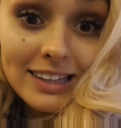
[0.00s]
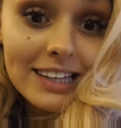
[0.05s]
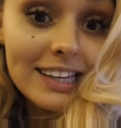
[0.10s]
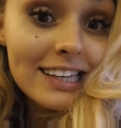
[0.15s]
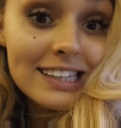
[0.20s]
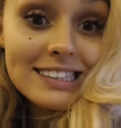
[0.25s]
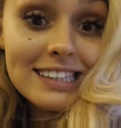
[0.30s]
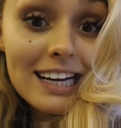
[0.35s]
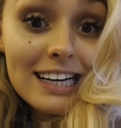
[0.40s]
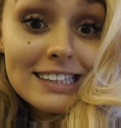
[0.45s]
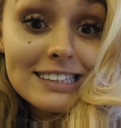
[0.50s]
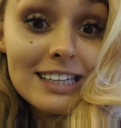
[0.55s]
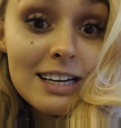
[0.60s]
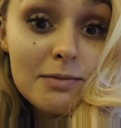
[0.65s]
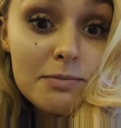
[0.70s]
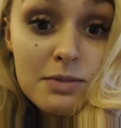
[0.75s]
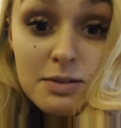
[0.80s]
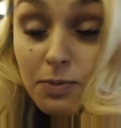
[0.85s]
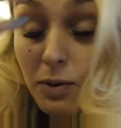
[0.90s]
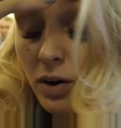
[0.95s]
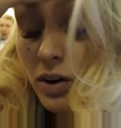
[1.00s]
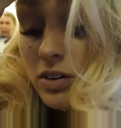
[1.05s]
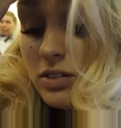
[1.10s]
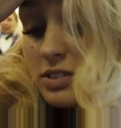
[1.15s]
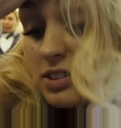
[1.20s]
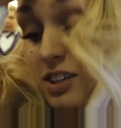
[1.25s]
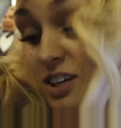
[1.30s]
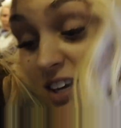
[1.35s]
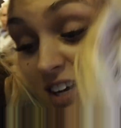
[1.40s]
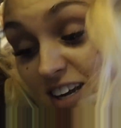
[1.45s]
in the exact same
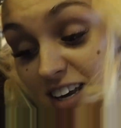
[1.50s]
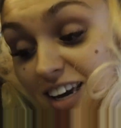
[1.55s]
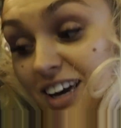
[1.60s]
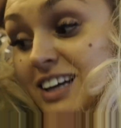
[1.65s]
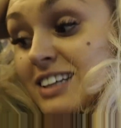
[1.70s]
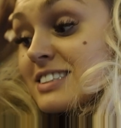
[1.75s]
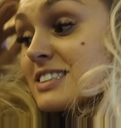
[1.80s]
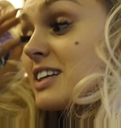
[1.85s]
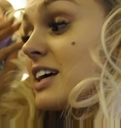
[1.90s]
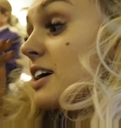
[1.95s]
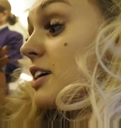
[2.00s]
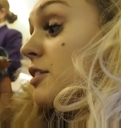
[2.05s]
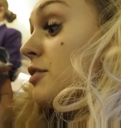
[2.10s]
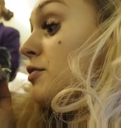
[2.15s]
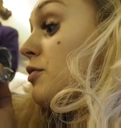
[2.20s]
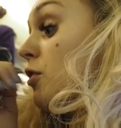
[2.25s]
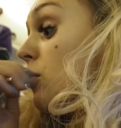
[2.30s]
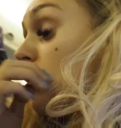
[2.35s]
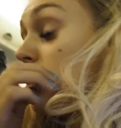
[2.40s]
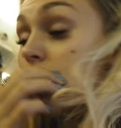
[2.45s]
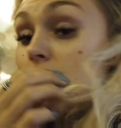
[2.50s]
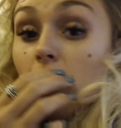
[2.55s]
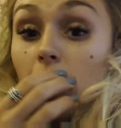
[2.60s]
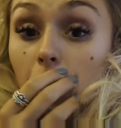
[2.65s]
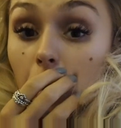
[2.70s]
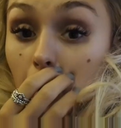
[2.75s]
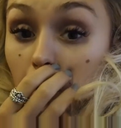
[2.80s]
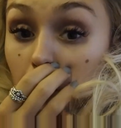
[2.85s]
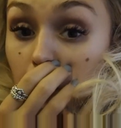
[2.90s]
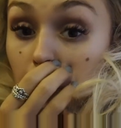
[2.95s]
spot. It's like four
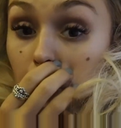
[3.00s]
But we